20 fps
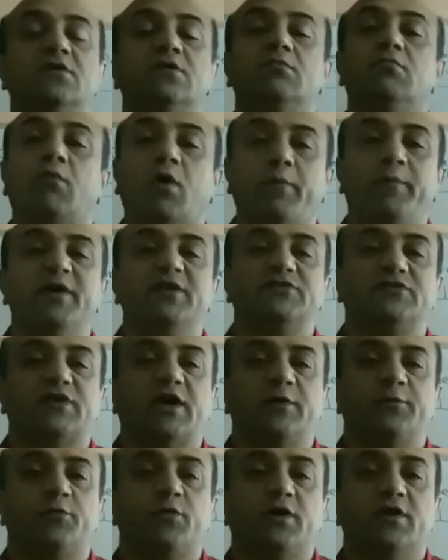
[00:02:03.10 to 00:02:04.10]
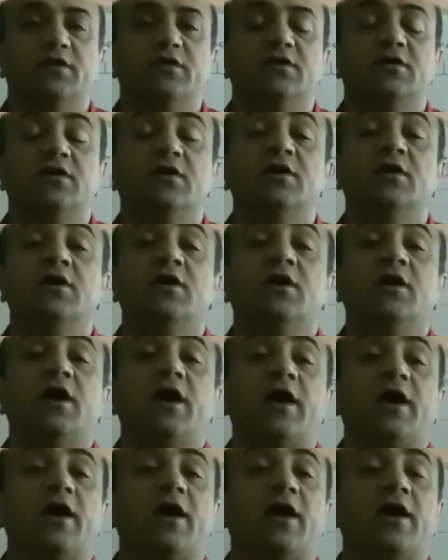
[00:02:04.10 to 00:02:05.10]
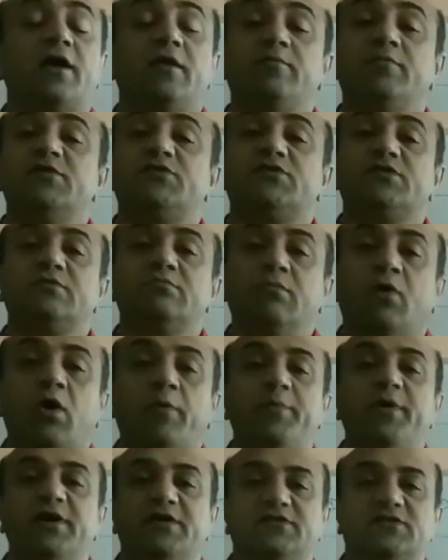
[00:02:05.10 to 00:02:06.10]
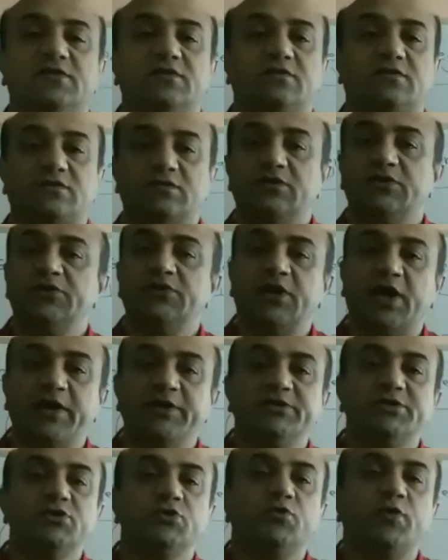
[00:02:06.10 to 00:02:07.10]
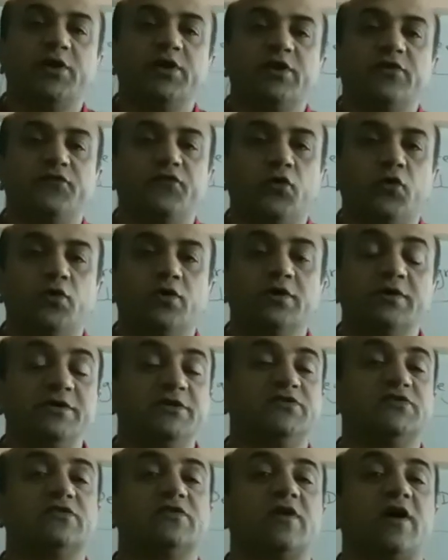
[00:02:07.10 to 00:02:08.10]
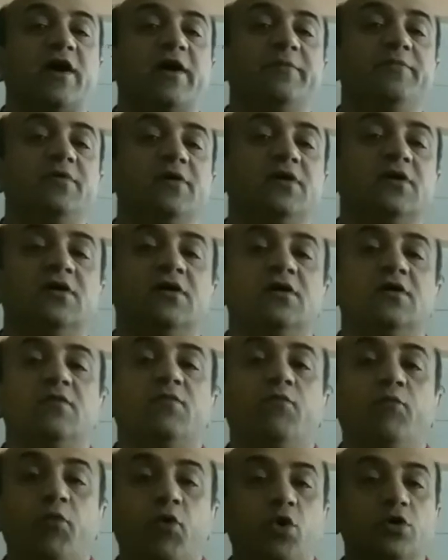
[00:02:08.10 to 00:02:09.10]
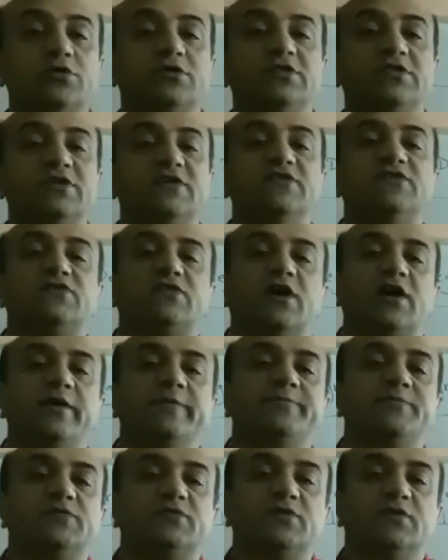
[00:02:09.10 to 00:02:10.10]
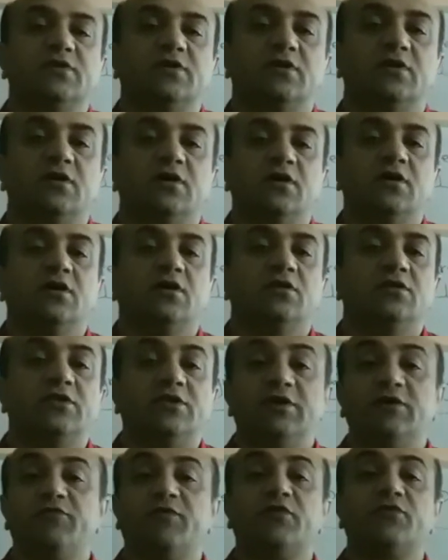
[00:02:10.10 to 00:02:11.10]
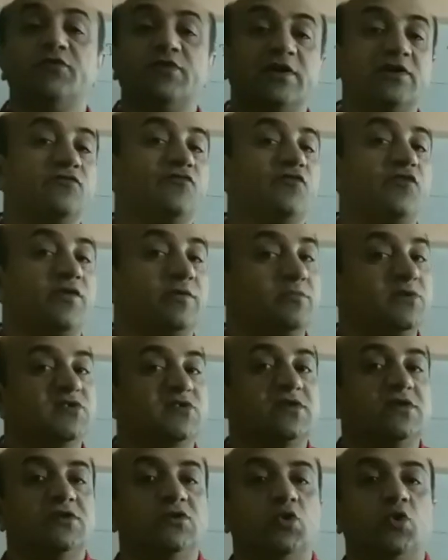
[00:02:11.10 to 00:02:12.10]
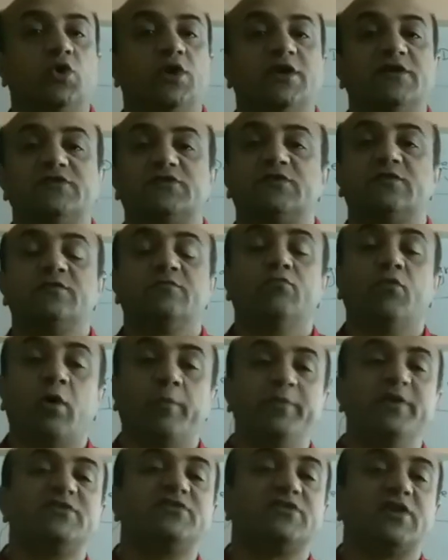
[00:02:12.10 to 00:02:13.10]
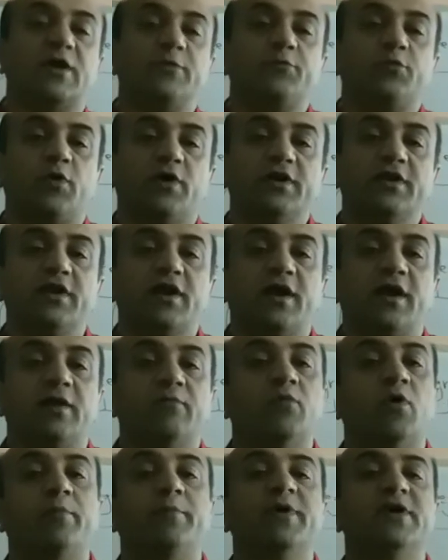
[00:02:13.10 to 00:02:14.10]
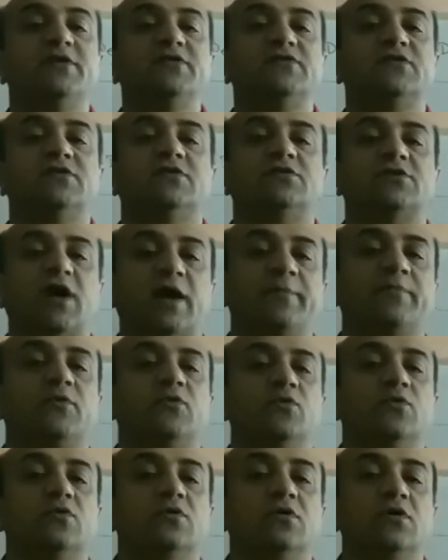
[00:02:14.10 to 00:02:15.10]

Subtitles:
Mobitz type 1. And Mr. Mobitz in 1924 described both these types. They were then famously known as Mobitz type 1 and Mobitz type 2.